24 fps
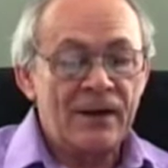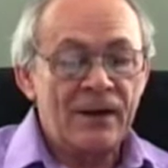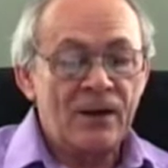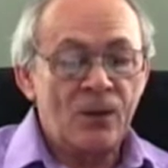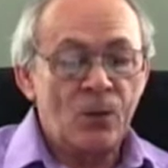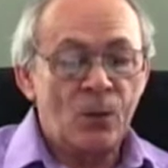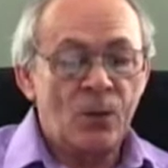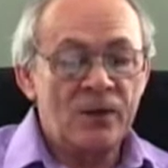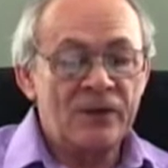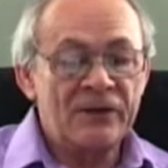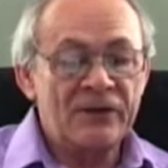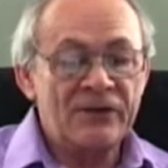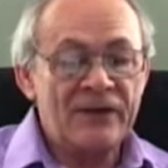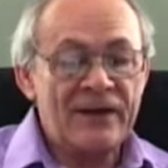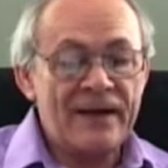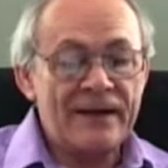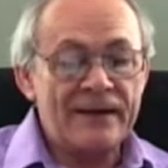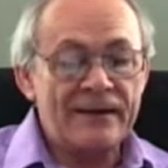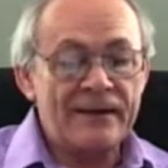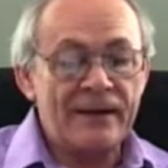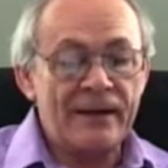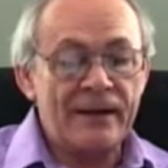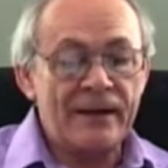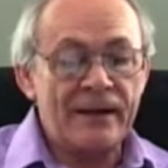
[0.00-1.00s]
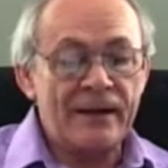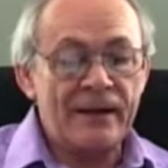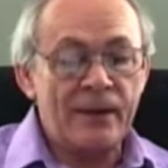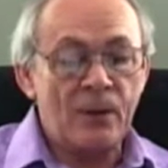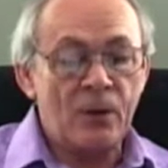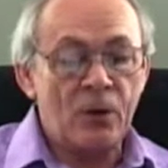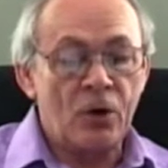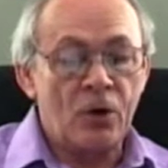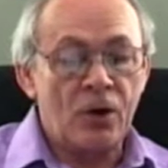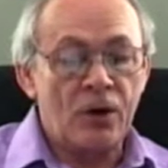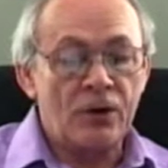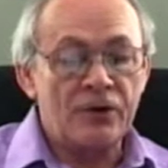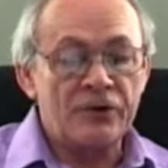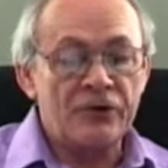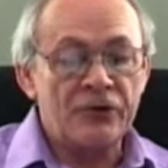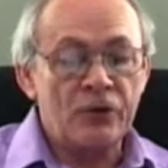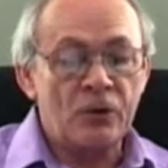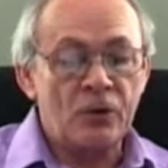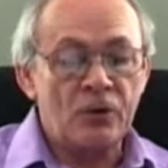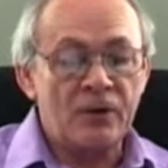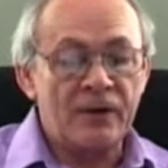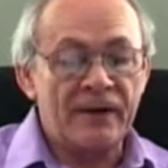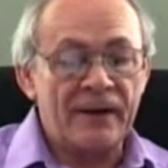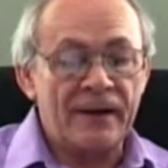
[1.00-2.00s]
One sad day, they were all
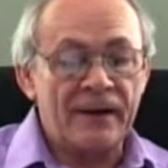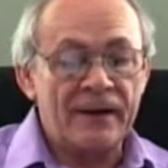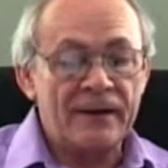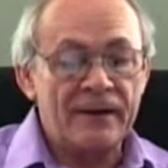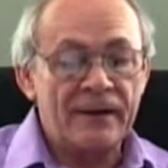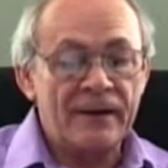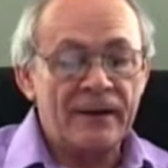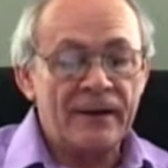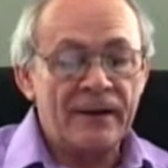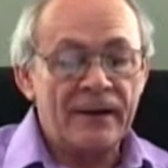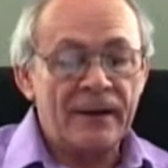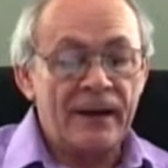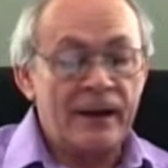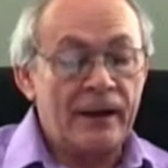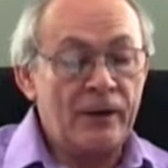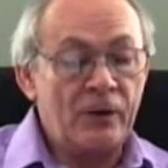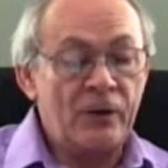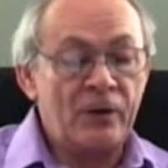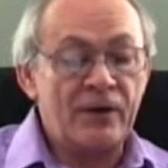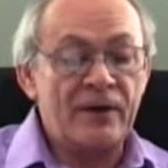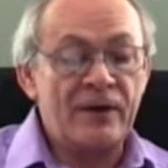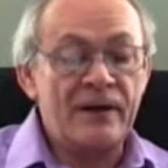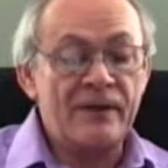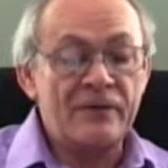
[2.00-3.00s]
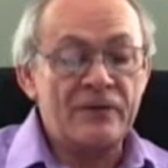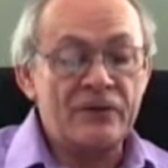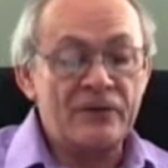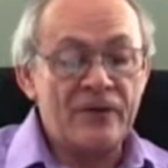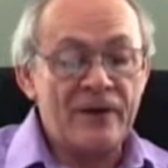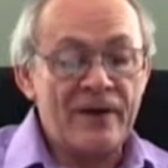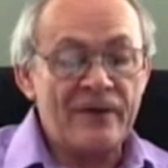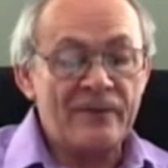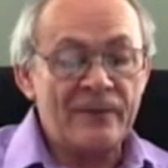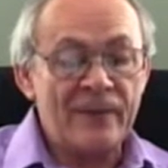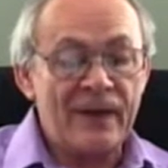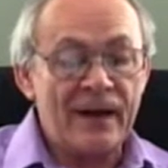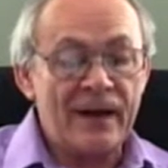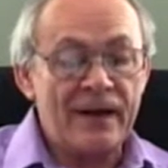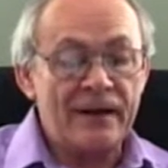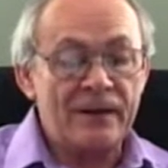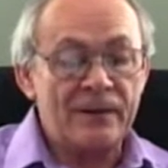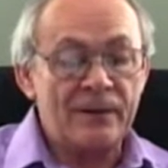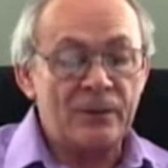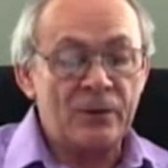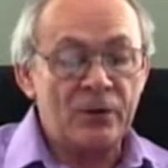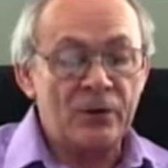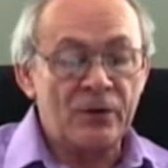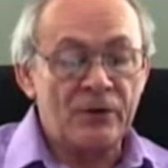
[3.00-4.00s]
sold then, and you could never drive by
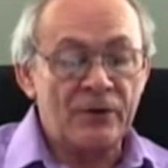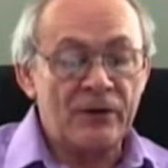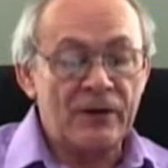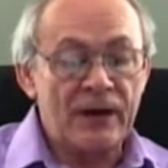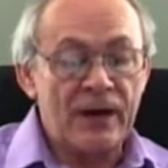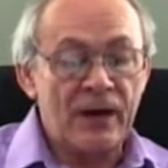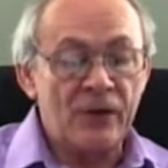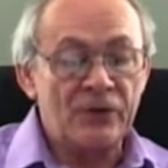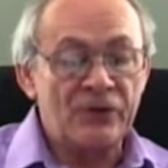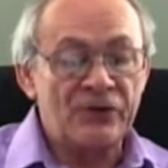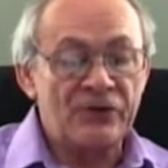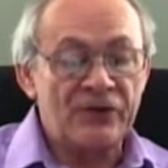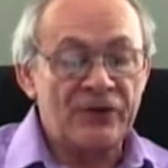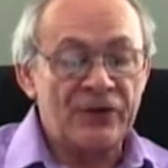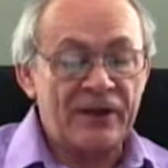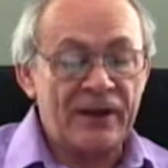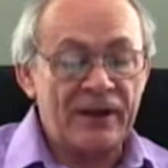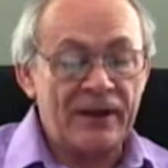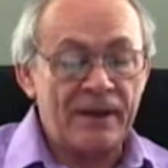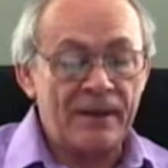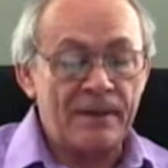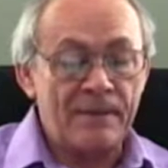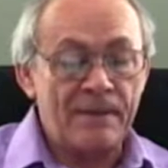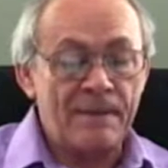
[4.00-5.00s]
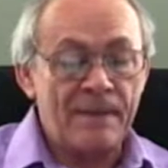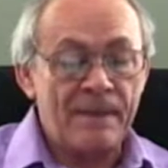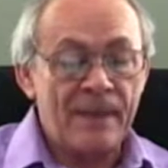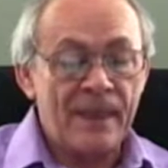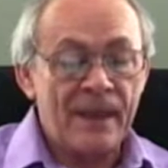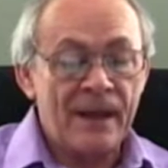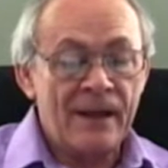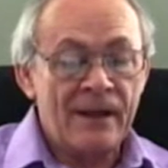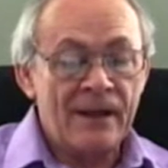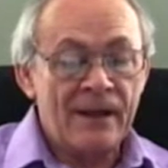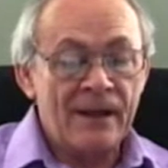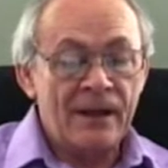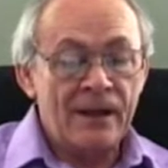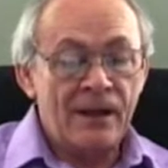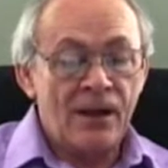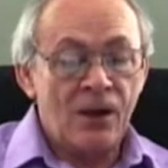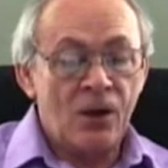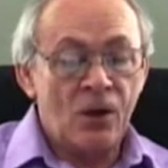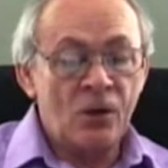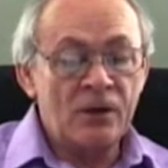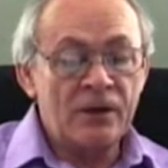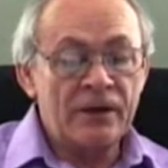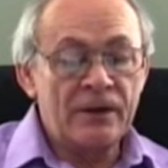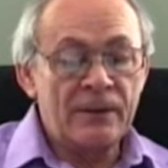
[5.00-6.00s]
the beautiful houses again.
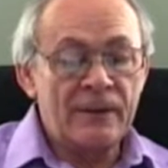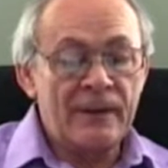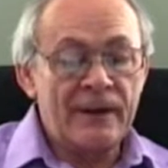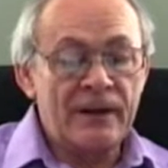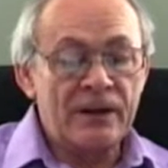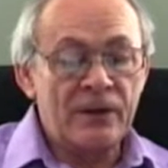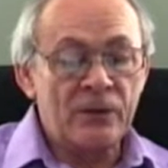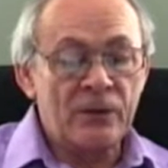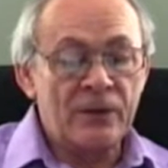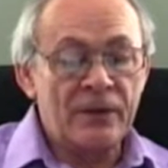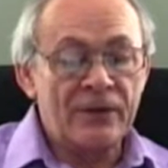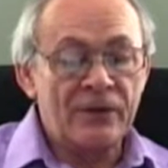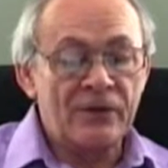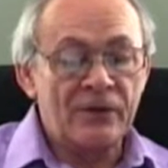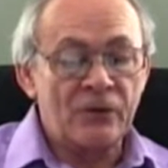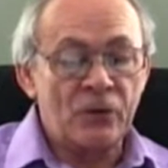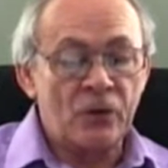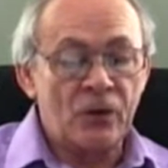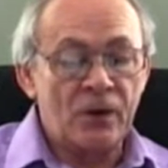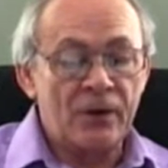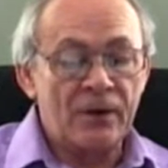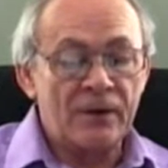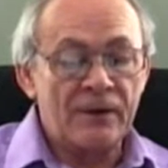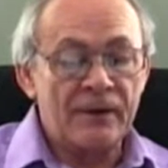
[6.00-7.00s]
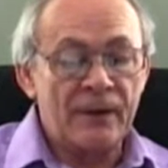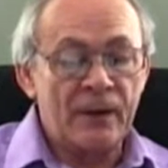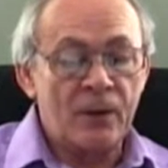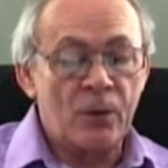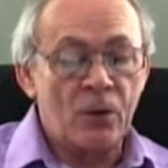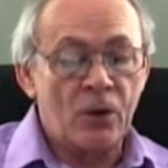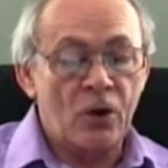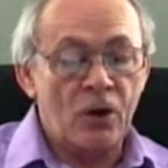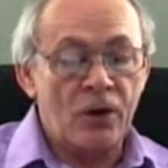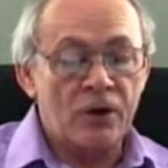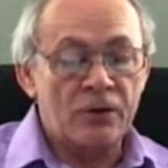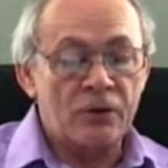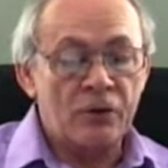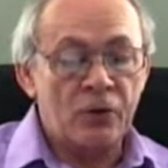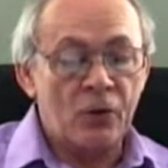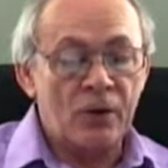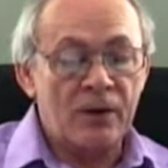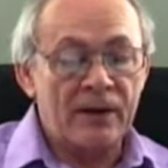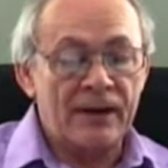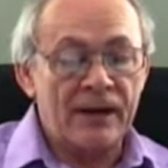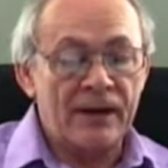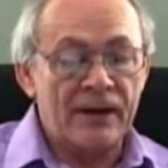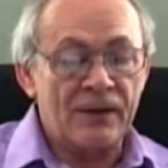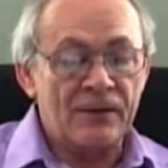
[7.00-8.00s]
Only to make a reservoir, they were all
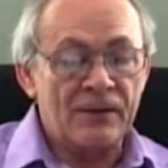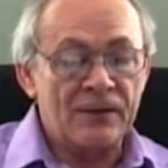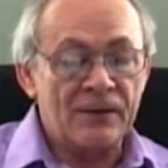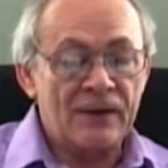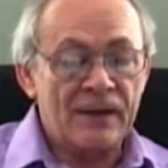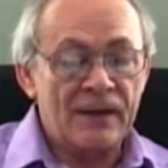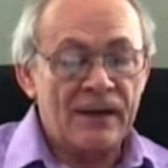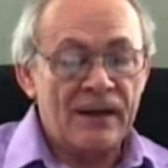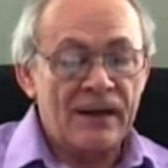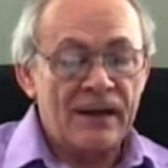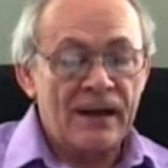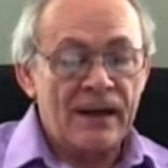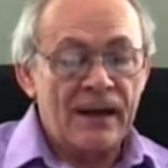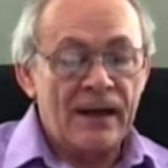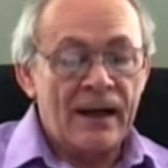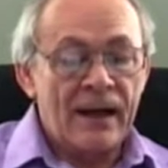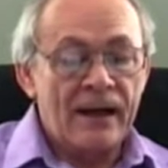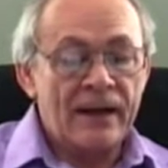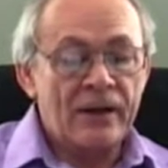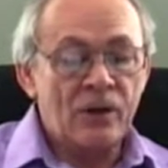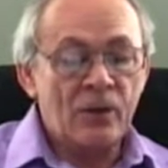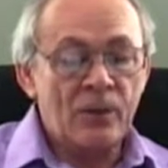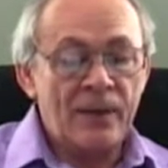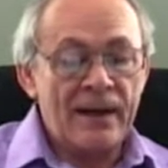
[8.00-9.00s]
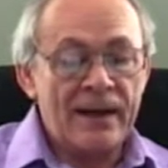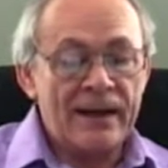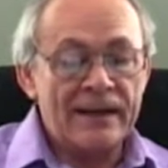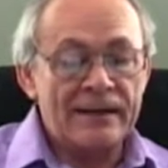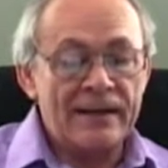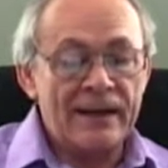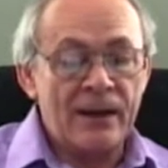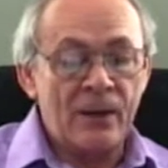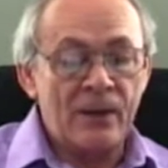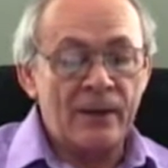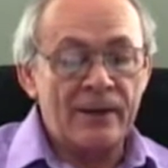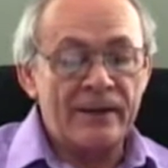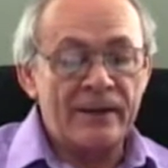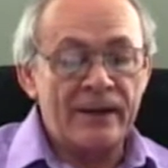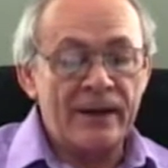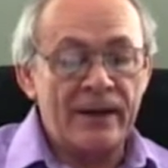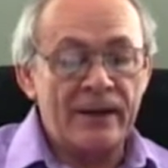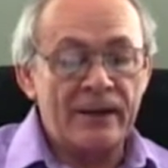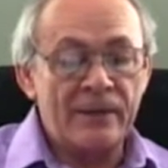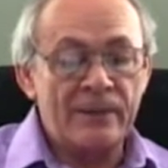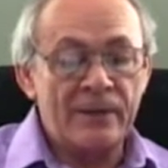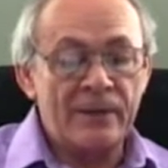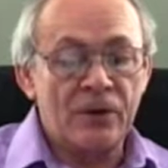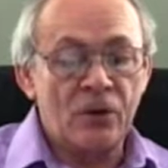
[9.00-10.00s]
torn down. I go back now and
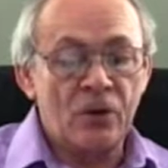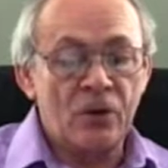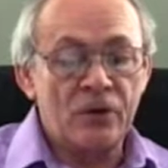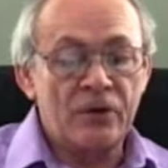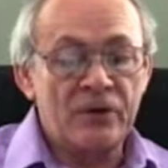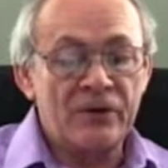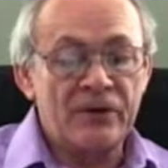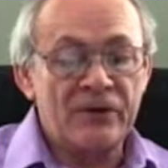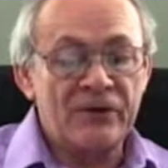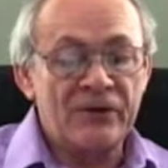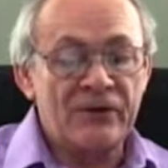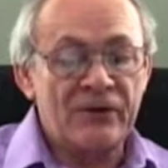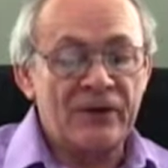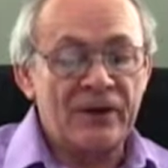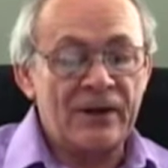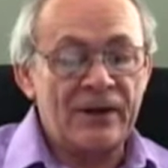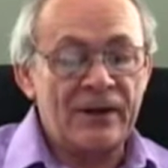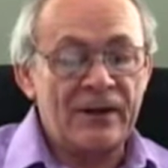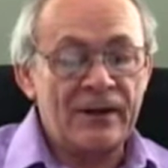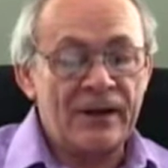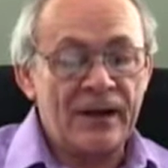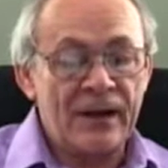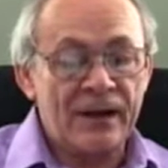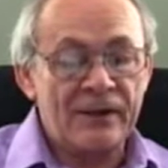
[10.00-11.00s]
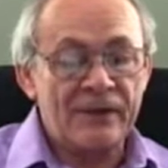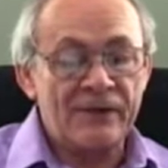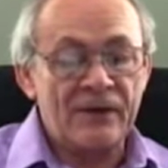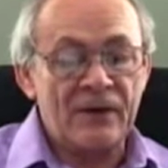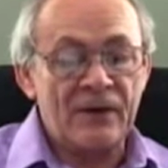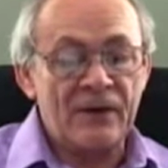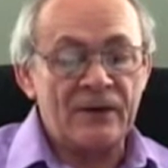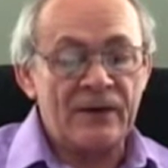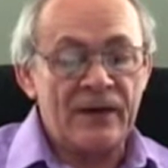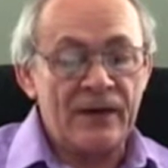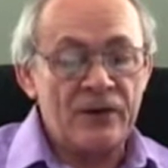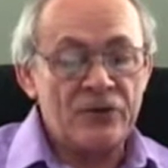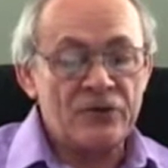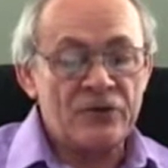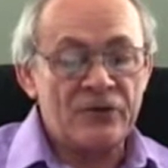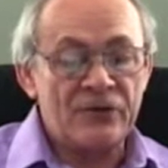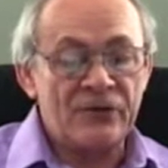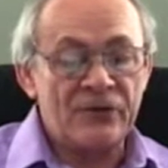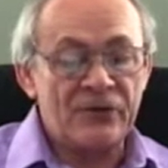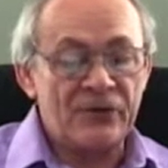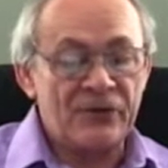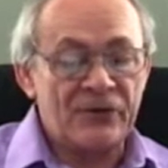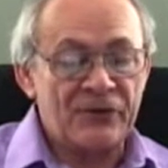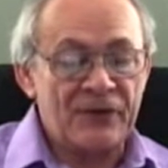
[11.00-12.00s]
then, but all you can see are the
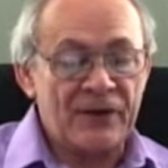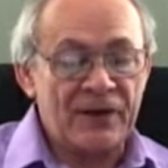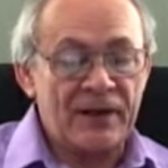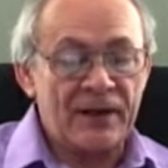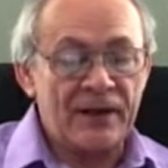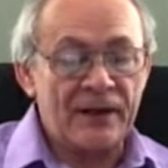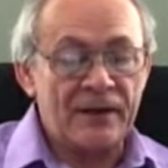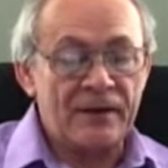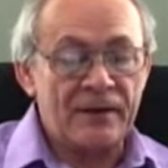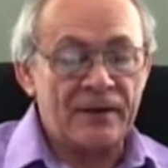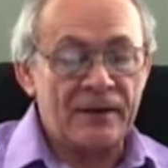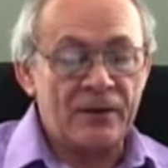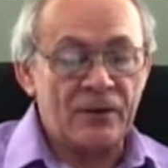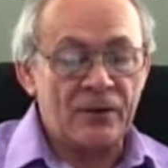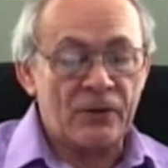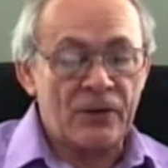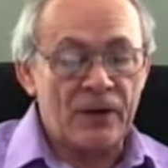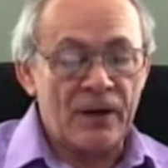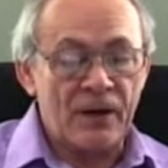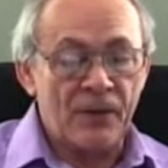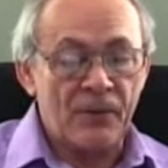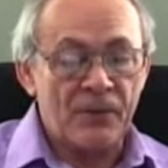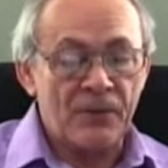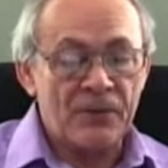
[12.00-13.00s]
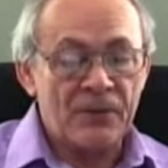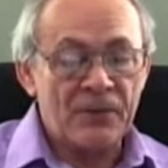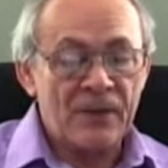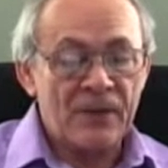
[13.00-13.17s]
foundations sinking into the ground.